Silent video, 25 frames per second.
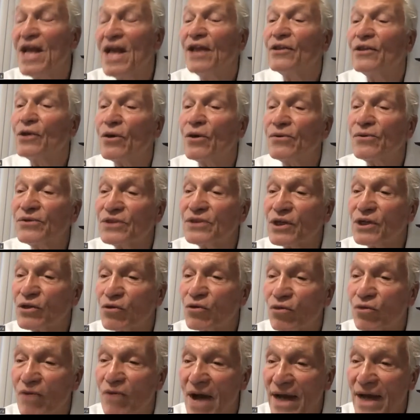Those are
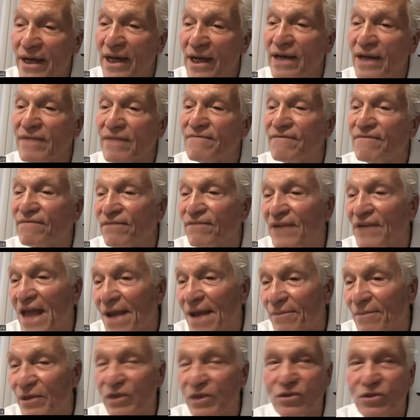chronic
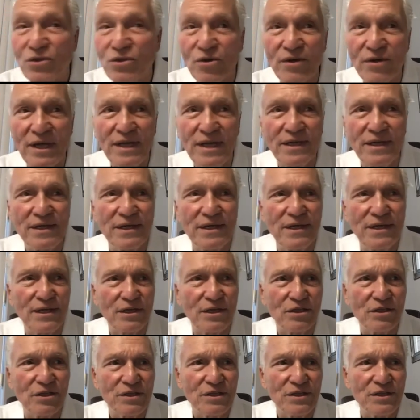inflammatory
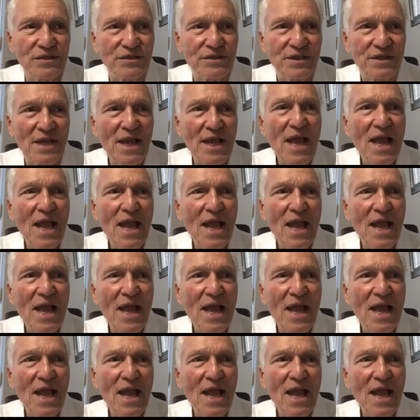conditions.